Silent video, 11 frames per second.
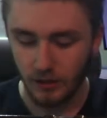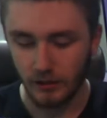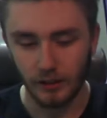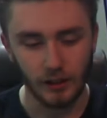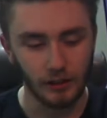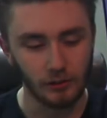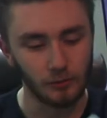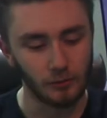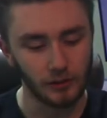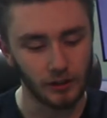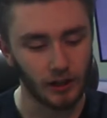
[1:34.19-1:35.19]
And then
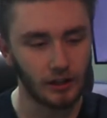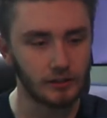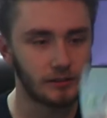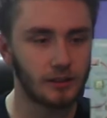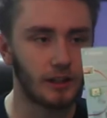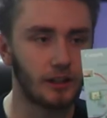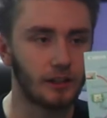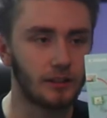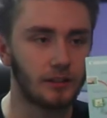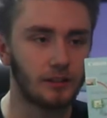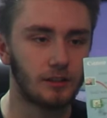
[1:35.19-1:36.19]
we got
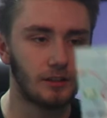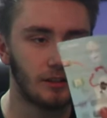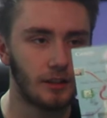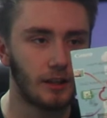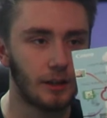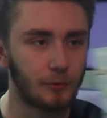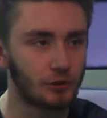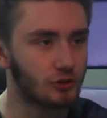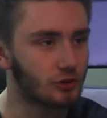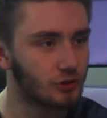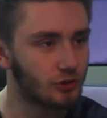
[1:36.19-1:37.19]
a
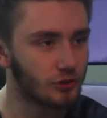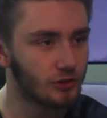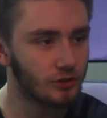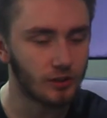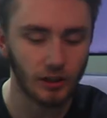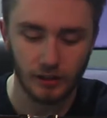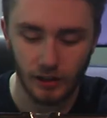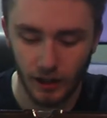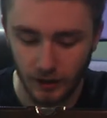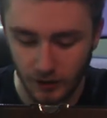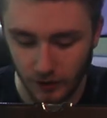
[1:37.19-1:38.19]

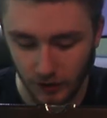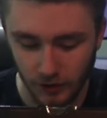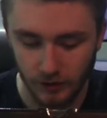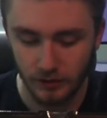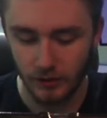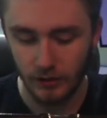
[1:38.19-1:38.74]
image.canon thing,